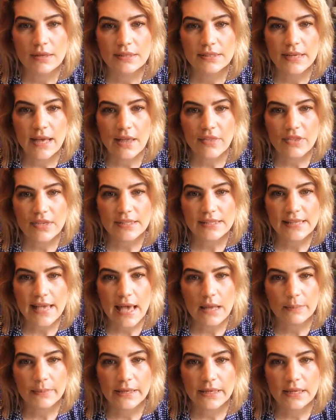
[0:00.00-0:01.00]
death is
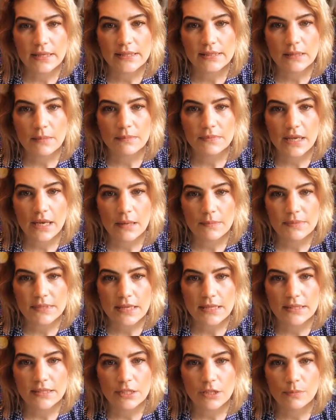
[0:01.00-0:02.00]
sad because sometimes
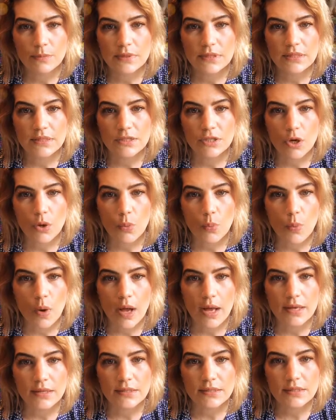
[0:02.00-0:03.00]
us humans don't
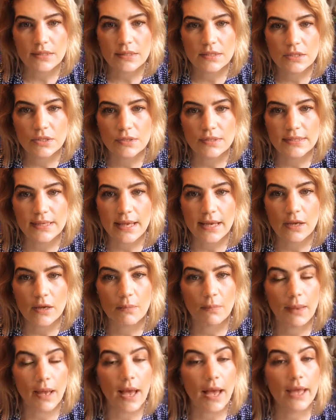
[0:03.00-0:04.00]
want to say
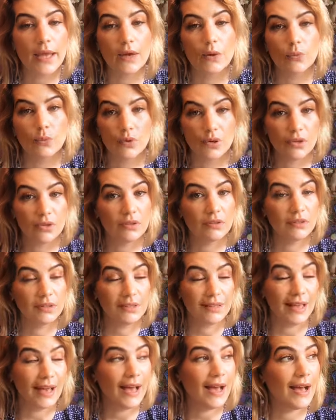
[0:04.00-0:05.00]
goodbye. Well,
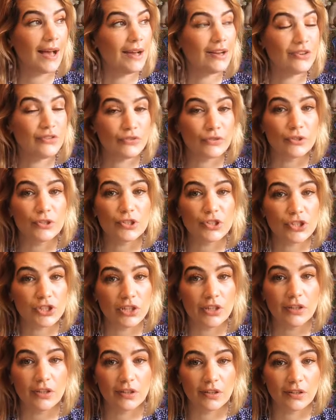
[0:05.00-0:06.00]
yeah, for
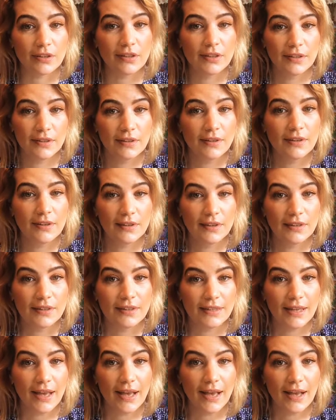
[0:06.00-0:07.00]
sure
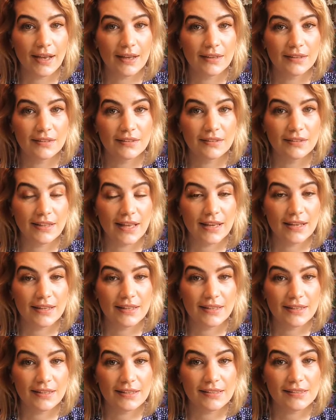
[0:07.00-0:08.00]
yeah, that
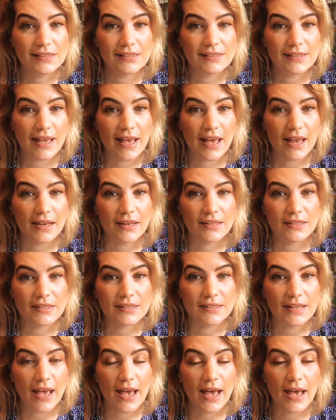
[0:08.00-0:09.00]
it is sad. It's
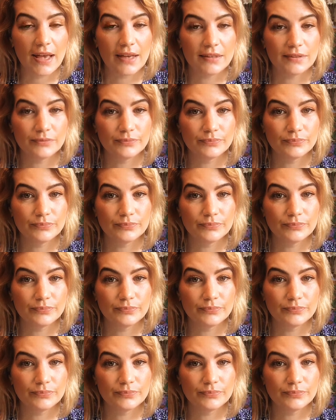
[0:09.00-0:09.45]
sad.